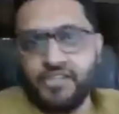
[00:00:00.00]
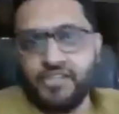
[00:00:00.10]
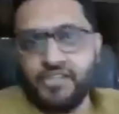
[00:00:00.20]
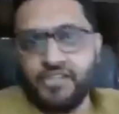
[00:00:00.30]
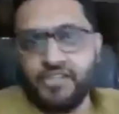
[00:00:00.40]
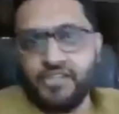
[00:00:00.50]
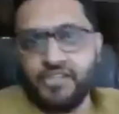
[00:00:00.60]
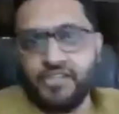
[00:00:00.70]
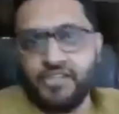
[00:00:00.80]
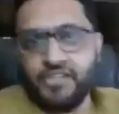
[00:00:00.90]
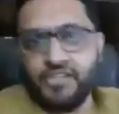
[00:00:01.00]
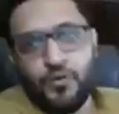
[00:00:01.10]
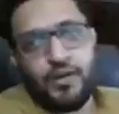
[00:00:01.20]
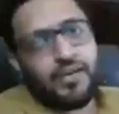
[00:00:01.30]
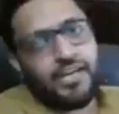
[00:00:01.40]
is just showing you a
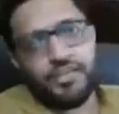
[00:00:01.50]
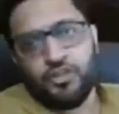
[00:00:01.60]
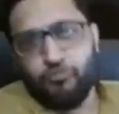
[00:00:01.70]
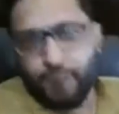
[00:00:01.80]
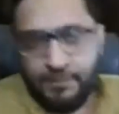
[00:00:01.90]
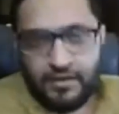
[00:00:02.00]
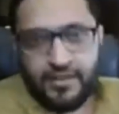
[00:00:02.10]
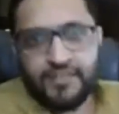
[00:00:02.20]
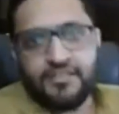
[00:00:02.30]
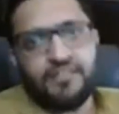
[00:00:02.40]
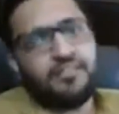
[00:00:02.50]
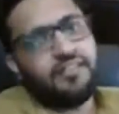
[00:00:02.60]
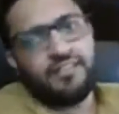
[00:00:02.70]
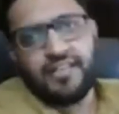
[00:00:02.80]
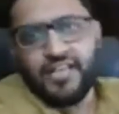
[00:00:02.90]
collection of people. It's, it's,
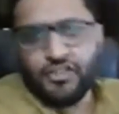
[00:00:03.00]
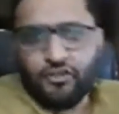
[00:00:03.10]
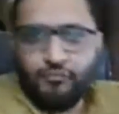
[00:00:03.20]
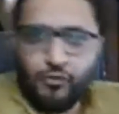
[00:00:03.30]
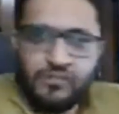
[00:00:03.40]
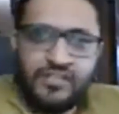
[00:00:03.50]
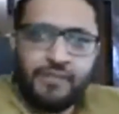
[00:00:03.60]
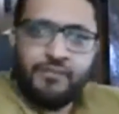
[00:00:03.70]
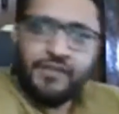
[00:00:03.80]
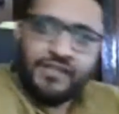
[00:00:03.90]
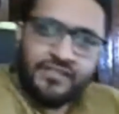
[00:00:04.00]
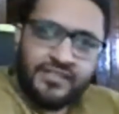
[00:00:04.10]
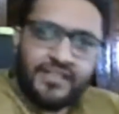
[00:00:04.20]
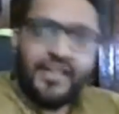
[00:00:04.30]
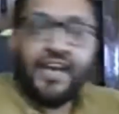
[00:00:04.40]
it's a collection of bulls and bears
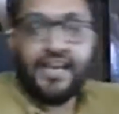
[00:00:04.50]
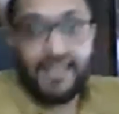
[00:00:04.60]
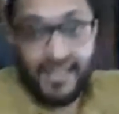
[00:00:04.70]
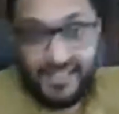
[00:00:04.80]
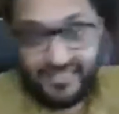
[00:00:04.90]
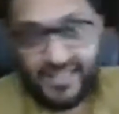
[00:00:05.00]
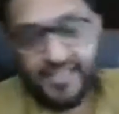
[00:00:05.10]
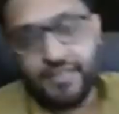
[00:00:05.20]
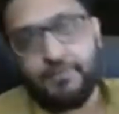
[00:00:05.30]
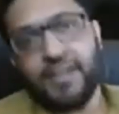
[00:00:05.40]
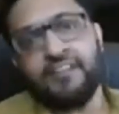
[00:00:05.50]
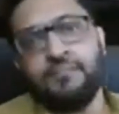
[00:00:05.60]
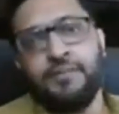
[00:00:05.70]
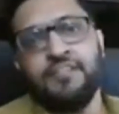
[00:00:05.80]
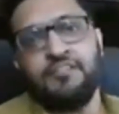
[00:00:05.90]
and, and undecided
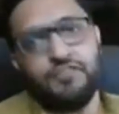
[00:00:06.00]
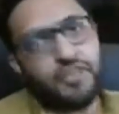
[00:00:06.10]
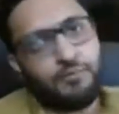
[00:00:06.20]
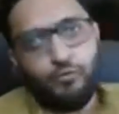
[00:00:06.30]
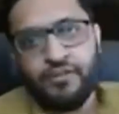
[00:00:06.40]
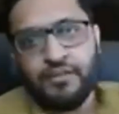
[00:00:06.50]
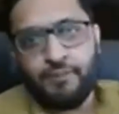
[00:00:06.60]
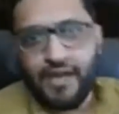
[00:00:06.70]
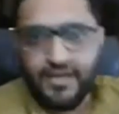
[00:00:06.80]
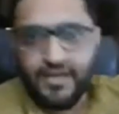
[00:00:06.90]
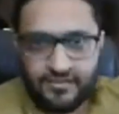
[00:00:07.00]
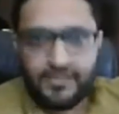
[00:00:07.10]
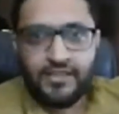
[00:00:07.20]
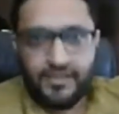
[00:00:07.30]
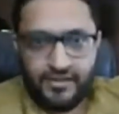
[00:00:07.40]
participants which are moving the price,
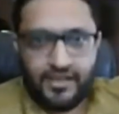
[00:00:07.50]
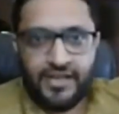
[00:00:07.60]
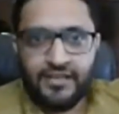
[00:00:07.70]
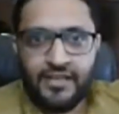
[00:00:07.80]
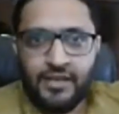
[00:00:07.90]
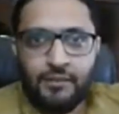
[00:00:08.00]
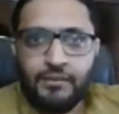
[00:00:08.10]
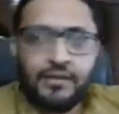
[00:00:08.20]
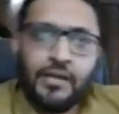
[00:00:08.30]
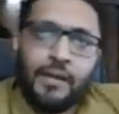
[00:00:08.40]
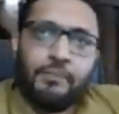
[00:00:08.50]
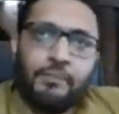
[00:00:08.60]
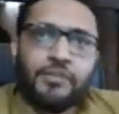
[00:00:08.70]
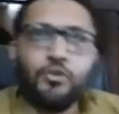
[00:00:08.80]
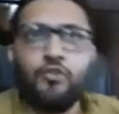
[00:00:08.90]
right? But,
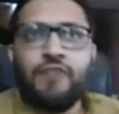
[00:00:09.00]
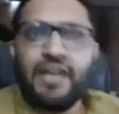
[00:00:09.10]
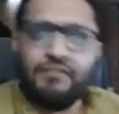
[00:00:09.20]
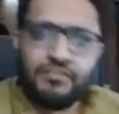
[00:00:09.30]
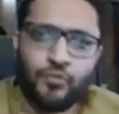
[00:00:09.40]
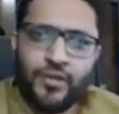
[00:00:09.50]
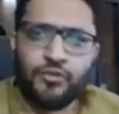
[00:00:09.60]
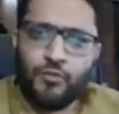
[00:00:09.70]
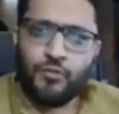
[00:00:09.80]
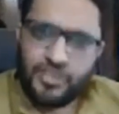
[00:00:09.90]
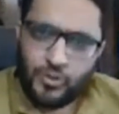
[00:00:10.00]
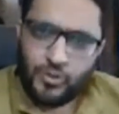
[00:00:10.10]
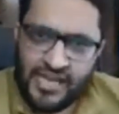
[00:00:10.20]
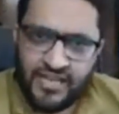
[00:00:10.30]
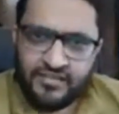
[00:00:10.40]
but you know, when I was going too much into
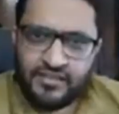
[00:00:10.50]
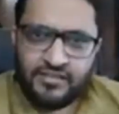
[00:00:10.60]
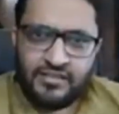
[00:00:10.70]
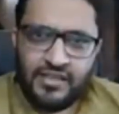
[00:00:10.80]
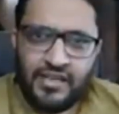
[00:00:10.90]
analysis,